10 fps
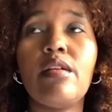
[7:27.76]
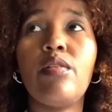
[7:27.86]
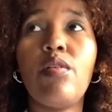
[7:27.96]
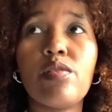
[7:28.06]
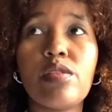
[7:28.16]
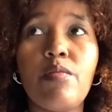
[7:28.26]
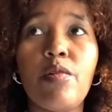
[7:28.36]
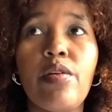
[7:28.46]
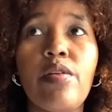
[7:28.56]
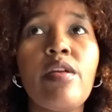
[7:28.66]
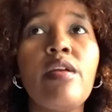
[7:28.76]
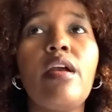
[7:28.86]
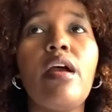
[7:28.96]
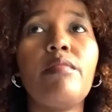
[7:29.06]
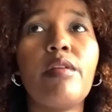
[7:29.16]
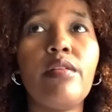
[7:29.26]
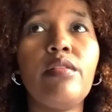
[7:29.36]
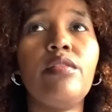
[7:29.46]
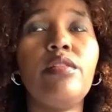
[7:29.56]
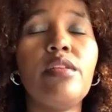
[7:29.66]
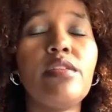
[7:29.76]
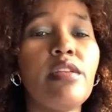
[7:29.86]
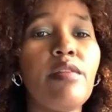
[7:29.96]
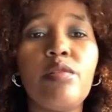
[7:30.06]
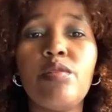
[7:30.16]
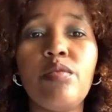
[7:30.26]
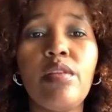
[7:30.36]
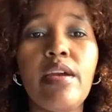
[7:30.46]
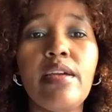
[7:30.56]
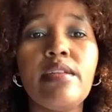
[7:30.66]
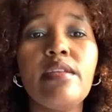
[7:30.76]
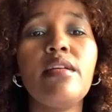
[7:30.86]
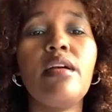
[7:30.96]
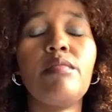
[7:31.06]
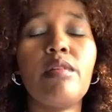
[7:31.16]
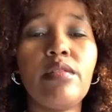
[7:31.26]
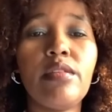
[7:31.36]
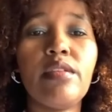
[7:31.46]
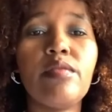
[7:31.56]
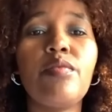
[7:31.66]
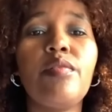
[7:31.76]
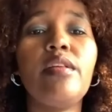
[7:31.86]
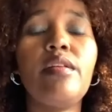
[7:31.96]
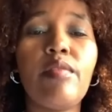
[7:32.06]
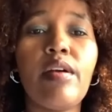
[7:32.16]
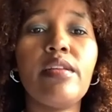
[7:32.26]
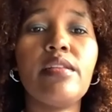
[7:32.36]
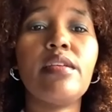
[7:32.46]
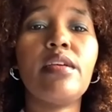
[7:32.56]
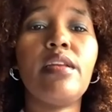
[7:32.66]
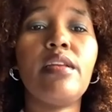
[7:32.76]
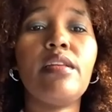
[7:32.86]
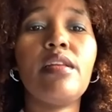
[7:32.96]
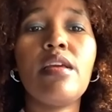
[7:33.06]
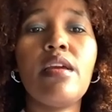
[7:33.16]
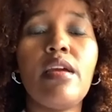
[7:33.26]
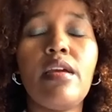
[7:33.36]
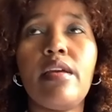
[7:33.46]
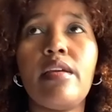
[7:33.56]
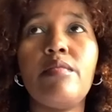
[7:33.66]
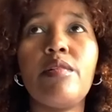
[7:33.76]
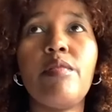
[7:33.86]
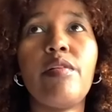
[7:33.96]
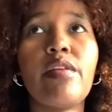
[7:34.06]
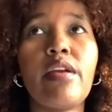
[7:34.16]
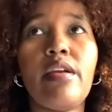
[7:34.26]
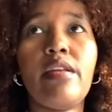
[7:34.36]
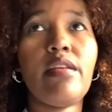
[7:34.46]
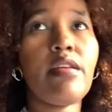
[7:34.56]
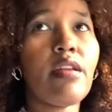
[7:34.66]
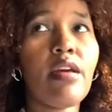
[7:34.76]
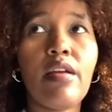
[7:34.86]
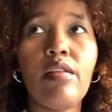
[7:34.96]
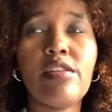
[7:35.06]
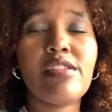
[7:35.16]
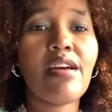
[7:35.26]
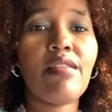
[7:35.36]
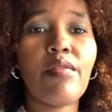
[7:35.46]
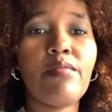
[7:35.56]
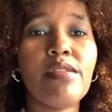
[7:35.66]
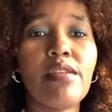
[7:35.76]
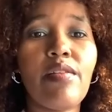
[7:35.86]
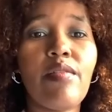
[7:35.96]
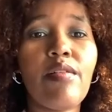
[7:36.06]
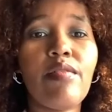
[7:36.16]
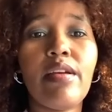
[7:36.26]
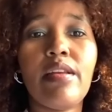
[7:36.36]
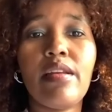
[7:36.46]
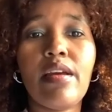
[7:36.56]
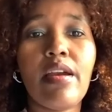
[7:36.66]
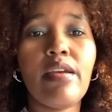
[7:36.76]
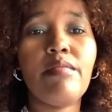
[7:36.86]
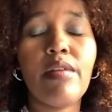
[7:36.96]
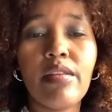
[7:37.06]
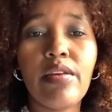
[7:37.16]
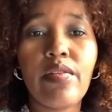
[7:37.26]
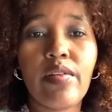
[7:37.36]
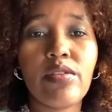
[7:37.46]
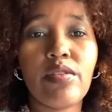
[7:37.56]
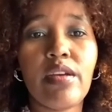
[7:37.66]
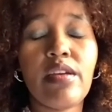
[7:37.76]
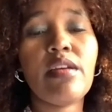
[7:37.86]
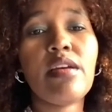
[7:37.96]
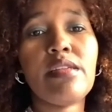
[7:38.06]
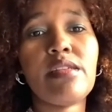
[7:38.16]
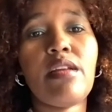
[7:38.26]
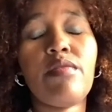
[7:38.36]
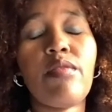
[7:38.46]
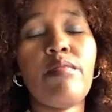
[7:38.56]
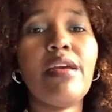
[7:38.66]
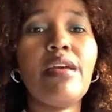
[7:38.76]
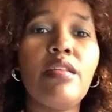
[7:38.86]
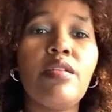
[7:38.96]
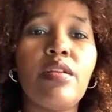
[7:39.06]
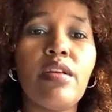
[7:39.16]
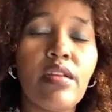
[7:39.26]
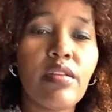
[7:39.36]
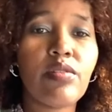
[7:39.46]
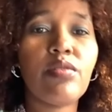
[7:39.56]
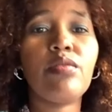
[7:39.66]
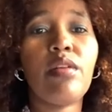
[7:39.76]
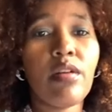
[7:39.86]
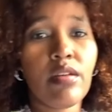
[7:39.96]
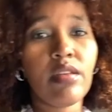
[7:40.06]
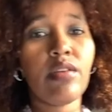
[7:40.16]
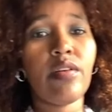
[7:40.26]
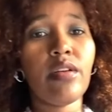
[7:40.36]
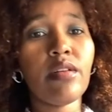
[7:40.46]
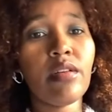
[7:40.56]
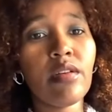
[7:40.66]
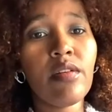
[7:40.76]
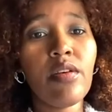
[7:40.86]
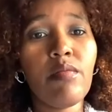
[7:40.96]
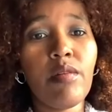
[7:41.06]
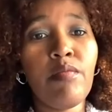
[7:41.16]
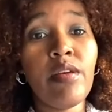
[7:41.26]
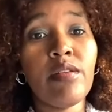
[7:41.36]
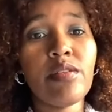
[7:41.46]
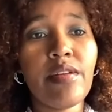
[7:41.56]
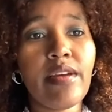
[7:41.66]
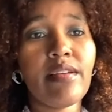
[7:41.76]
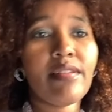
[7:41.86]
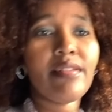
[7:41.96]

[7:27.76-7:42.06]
go somewhere. I'm gonna learn. It's never too late. I'm gonna learn how to read and write. And I came to America and started from zero, and I am illiterate today. Started from illiterate to literate human being today.